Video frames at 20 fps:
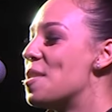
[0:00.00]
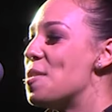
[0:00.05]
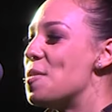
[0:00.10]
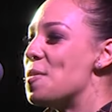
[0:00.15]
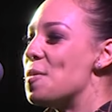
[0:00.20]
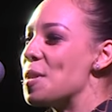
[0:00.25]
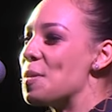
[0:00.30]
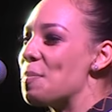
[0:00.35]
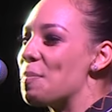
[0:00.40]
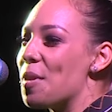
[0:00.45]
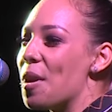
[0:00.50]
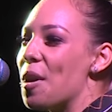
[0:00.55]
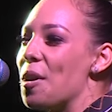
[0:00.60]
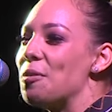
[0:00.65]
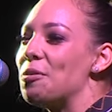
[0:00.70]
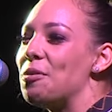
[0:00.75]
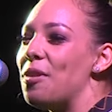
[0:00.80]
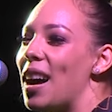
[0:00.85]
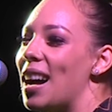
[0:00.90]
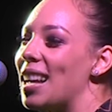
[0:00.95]
with
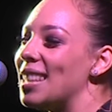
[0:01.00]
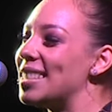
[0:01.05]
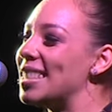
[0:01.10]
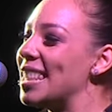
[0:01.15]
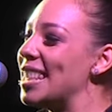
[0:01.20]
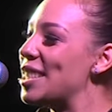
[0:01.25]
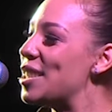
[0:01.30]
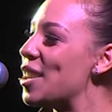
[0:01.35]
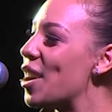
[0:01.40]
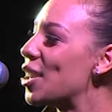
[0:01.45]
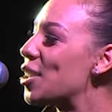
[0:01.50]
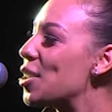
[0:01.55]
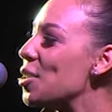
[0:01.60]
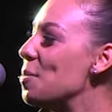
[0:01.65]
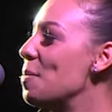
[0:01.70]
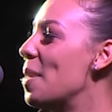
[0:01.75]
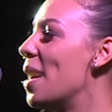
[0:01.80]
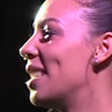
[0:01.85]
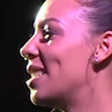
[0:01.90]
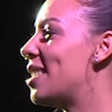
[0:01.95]
profiles and
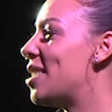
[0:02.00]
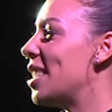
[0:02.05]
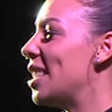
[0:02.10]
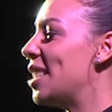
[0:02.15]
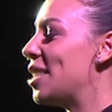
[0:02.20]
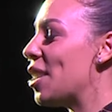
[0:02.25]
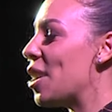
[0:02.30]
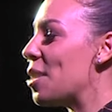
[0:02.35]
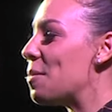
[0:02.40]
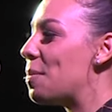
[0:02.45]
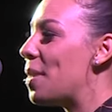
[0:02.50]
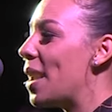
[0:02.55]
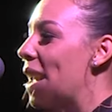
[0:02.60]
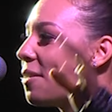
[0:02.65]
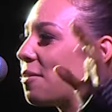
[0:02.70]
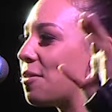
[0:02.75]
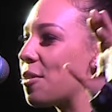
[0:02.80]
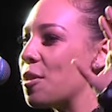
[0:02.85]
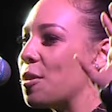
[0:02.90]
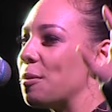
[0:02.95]
documentaries on
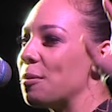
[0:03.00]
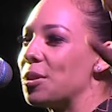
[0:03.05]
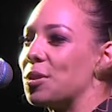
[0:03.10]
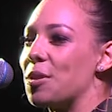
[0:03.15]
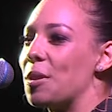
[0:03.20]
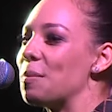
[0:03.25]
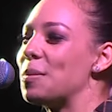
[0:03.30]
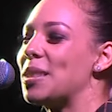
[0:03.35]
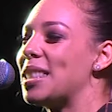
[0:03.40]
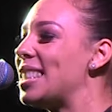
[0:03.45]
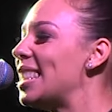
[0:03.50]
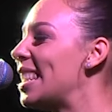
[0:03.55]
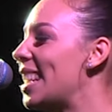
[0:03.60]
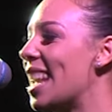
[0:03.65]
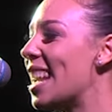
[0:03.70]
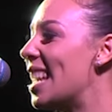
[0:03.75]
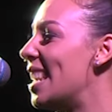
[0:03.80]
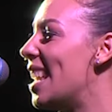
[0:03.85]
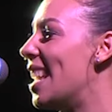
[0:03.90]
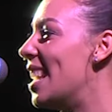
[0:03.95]
platforms from
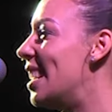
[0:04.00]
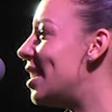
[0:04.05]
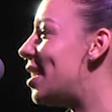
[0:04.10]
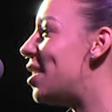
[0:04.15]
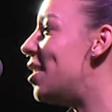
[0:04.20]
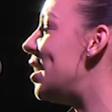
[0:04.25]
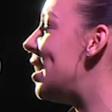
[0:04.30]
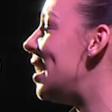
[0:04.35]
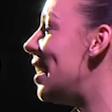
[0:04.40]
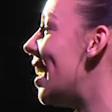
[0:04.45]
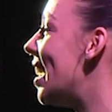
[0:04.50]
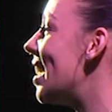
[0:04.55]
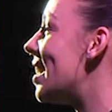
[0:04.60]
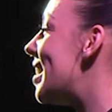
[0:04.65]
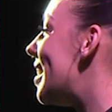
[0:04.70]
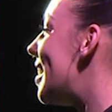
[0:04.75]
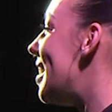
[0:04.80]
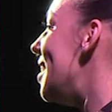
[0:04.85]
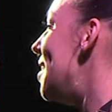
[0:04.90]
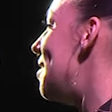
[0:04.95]
CNN to
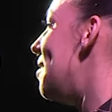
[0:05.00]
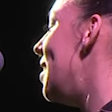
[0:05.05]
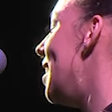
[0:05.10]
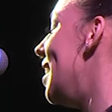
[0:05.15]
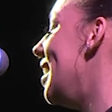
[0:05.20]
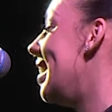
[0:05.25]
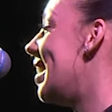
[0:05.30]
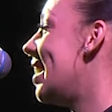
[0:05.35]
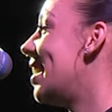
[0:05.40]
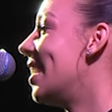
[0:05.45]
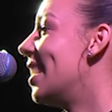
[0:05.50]
DSTV.